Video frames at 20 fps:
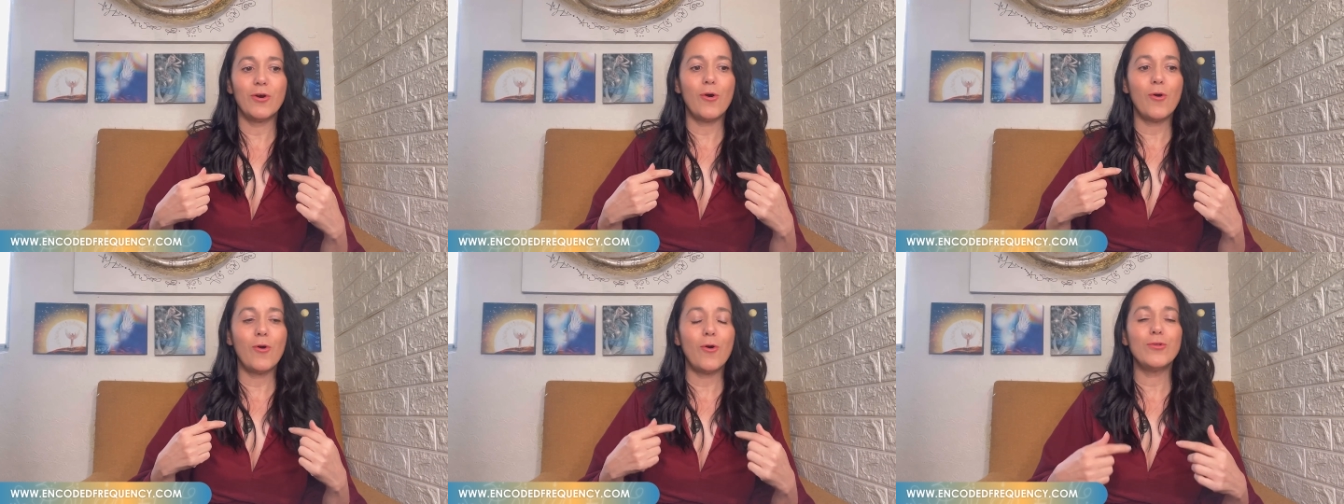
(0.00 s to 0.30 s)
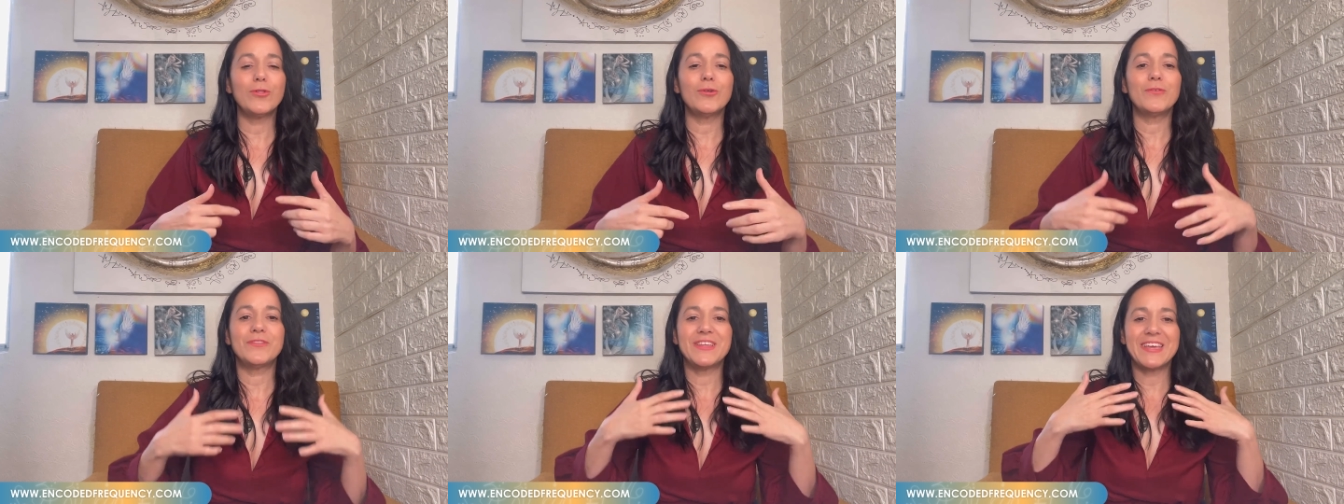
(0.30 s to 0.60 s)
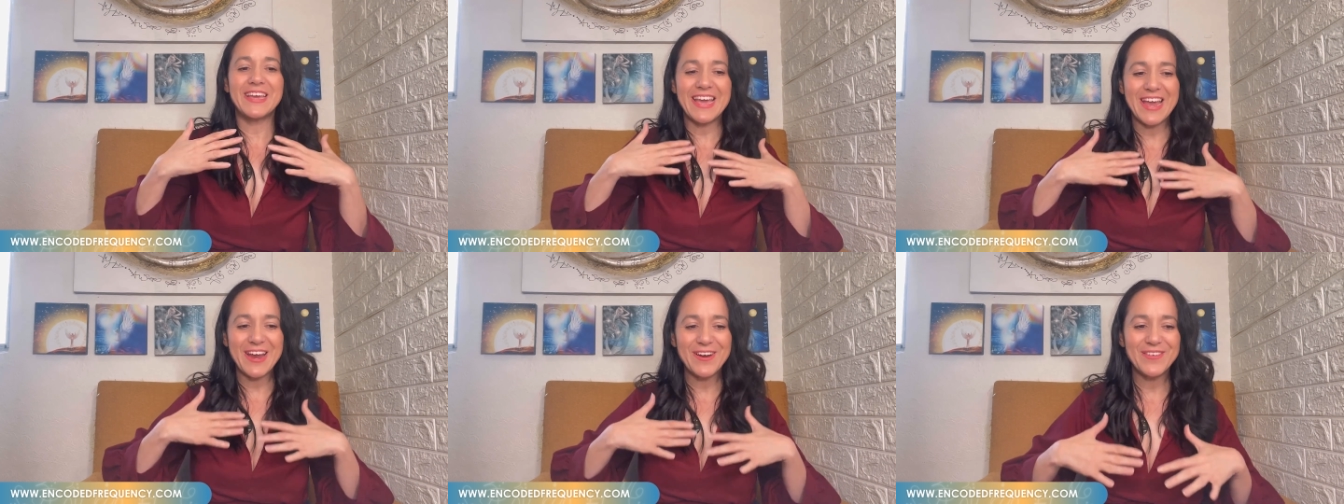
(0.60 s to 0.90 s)
all of
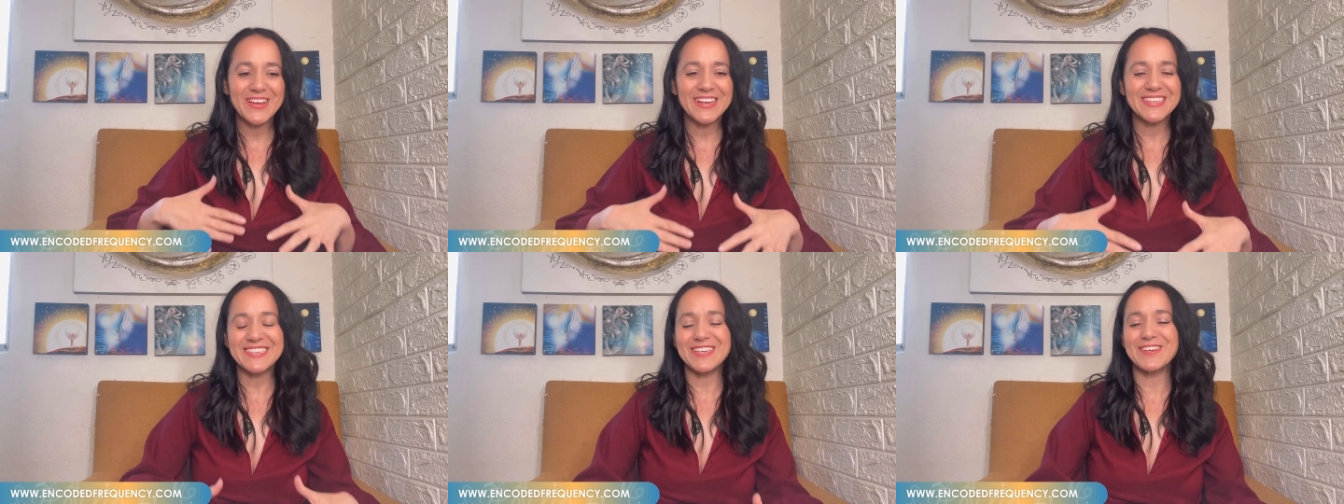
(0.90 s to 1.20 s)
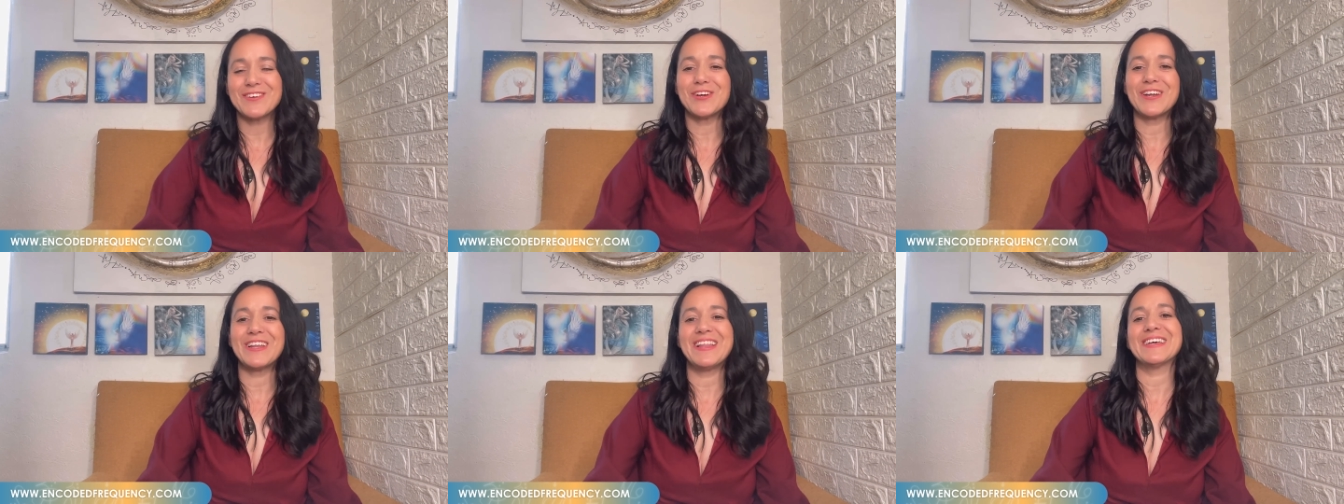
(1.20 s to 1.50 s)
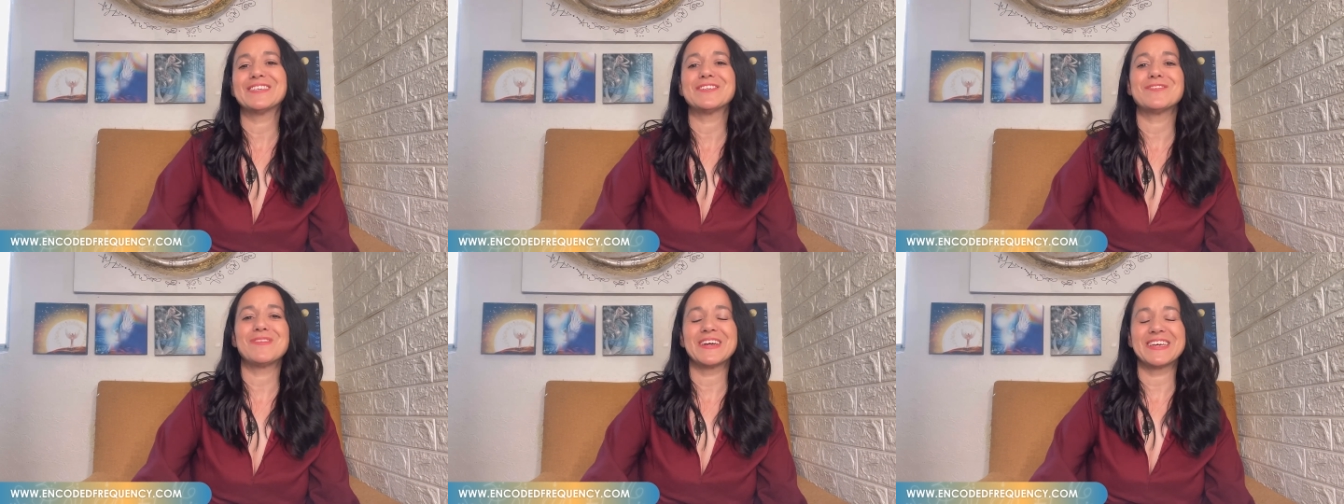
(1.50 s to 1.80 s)
the areas in your
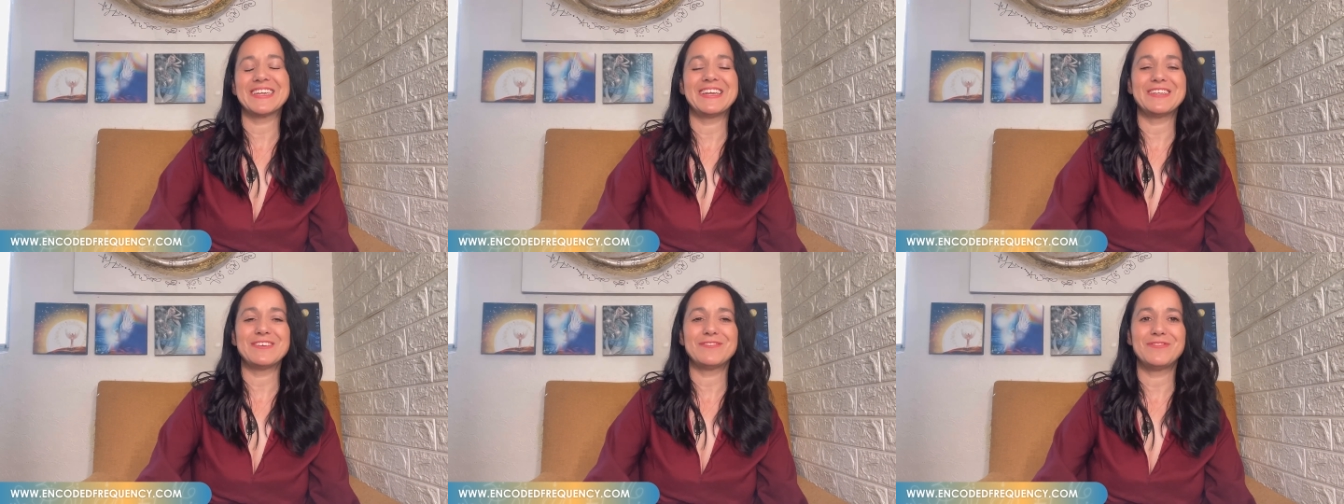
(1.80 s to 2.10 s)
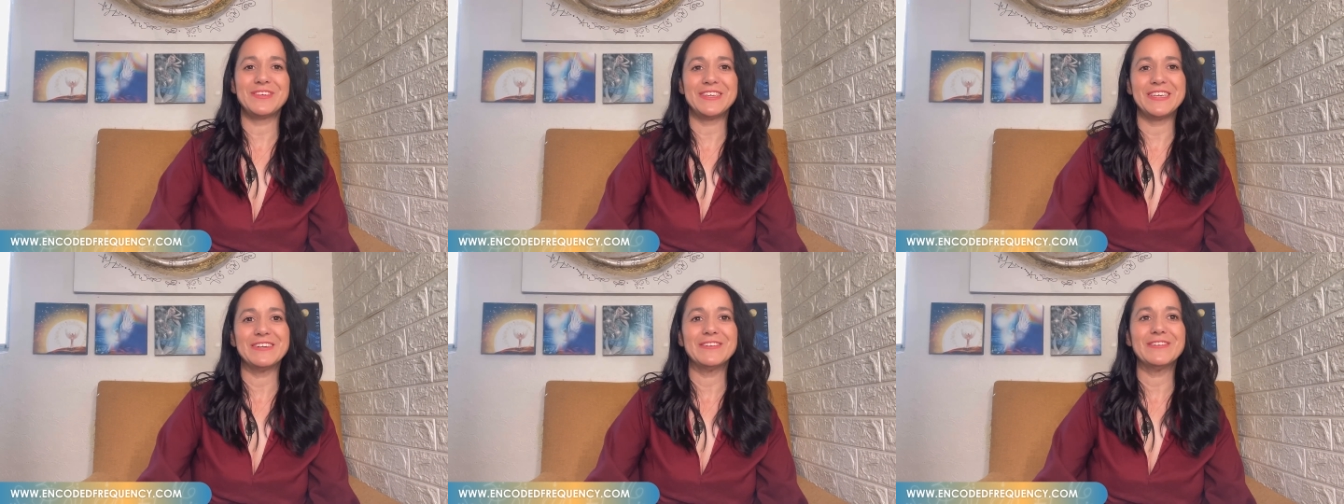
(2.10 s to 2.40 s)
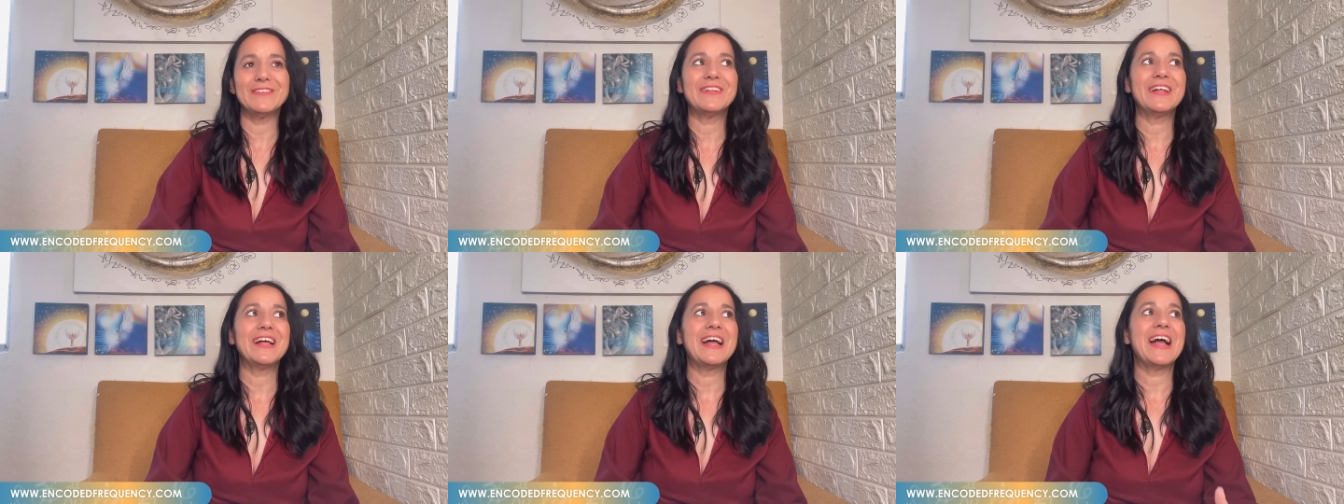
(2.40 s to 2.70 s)
electromagnetic
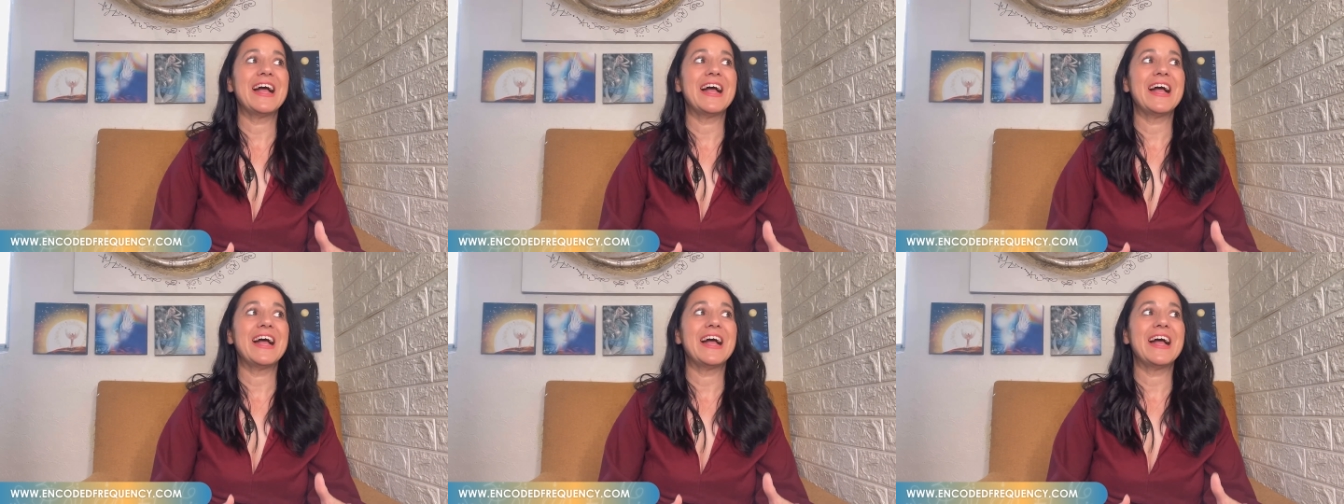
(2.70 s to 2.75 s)
field